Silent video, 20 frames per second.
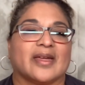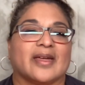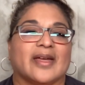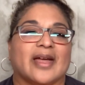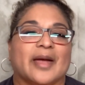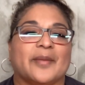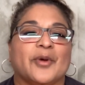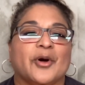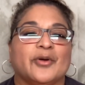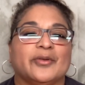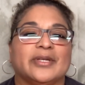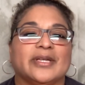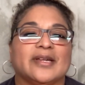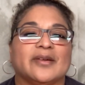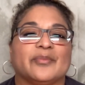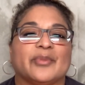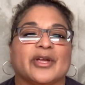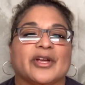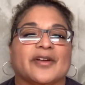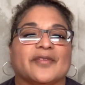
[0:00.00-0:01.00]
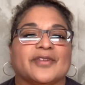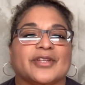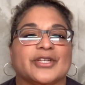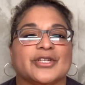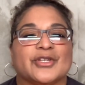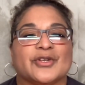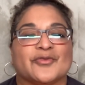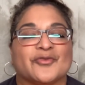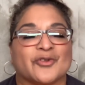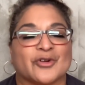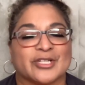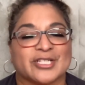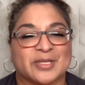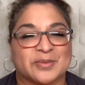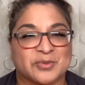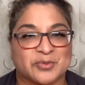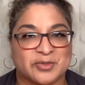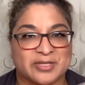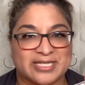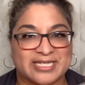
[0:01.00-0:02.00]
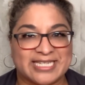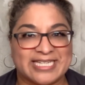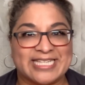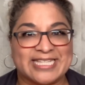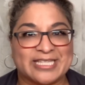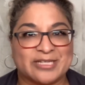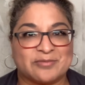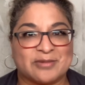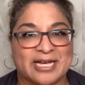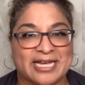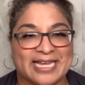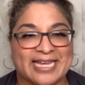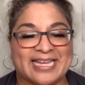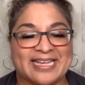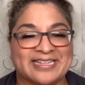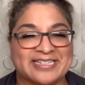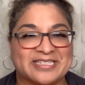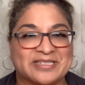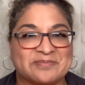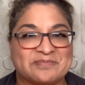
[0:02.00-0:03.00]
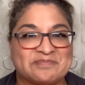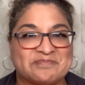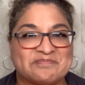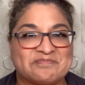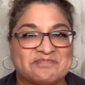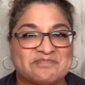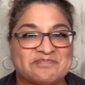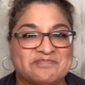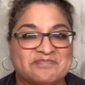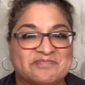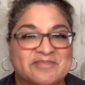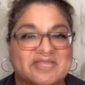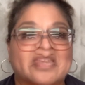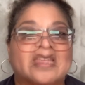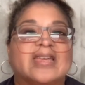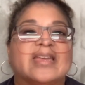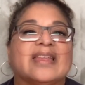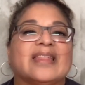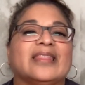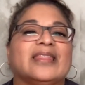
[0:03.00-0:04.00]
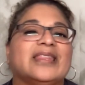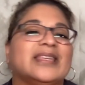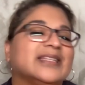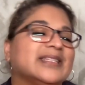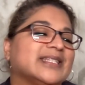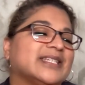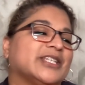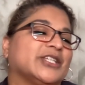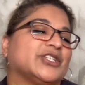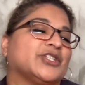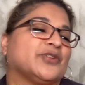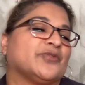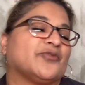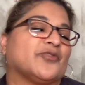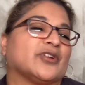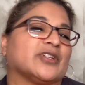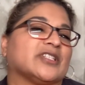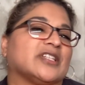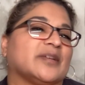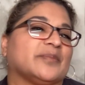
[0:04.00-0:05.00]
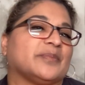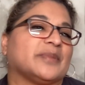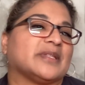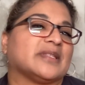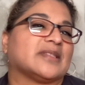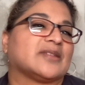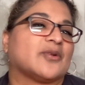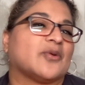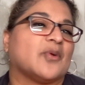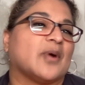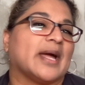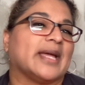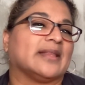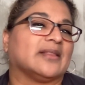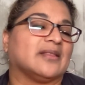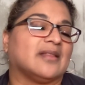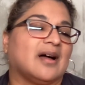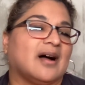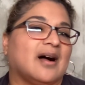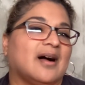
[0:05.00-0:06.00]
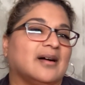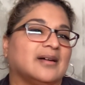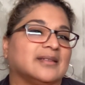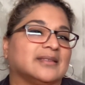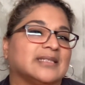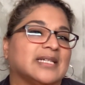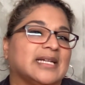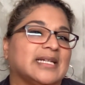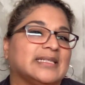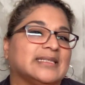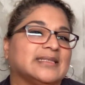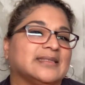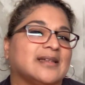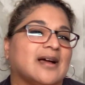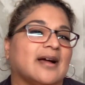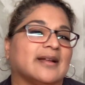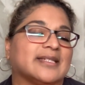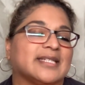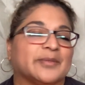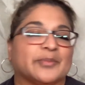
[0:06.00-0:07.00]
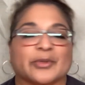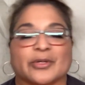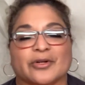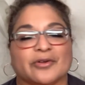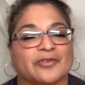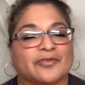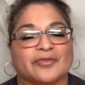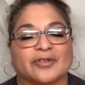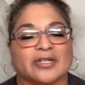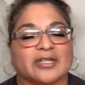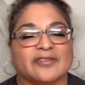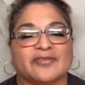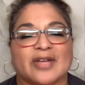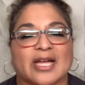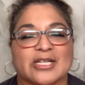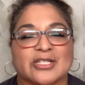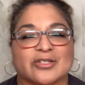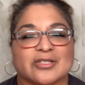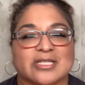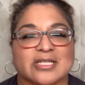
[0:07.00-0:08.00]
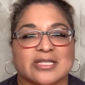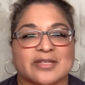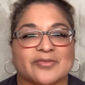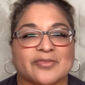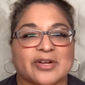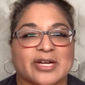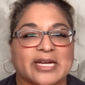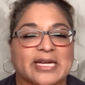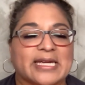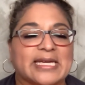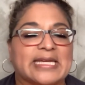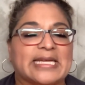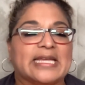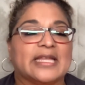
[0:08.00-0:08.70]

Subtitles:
I'm holding a pair of tissue forceps with teeth in my hand. This tissue forceps is quite long and not typical for a vaginal delivery.